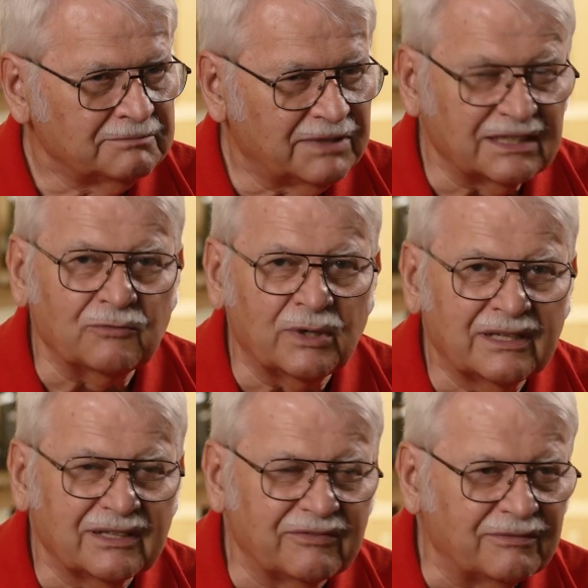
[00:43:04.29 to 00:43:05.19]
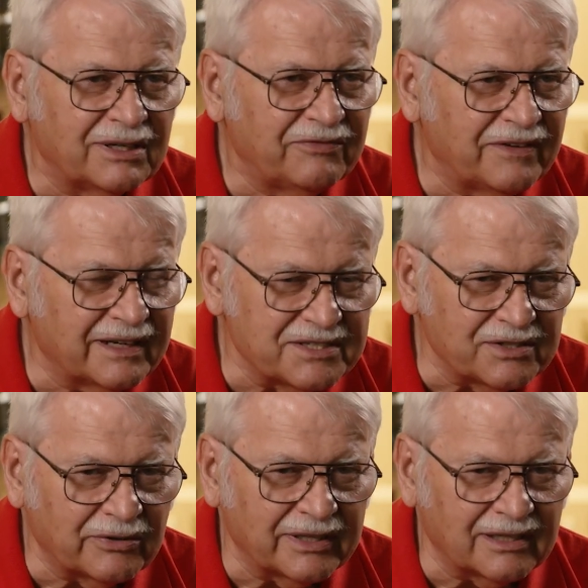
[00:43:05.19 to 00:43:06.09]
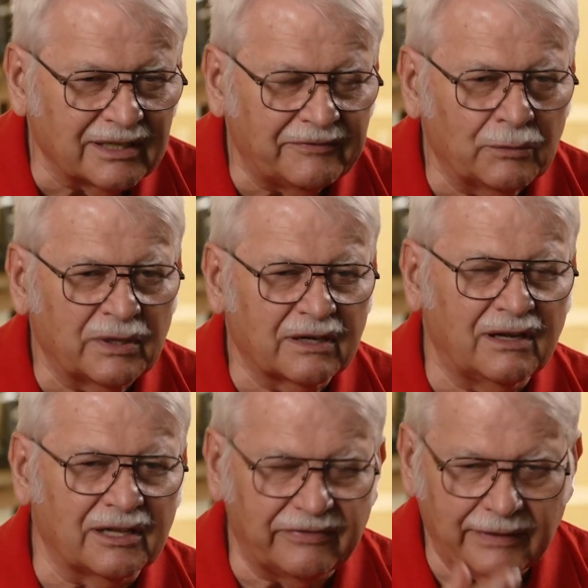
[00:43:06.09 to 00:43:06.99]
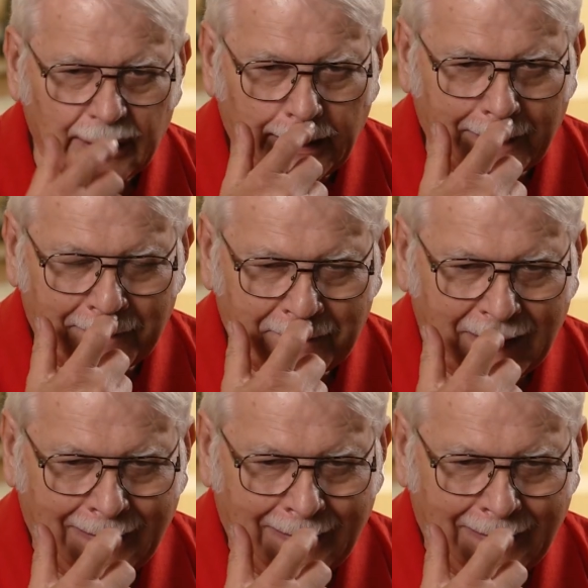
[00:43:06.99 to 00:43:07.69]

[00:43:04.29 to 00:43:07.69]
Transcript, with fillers: But one one funny story there, if you want to call it funny here.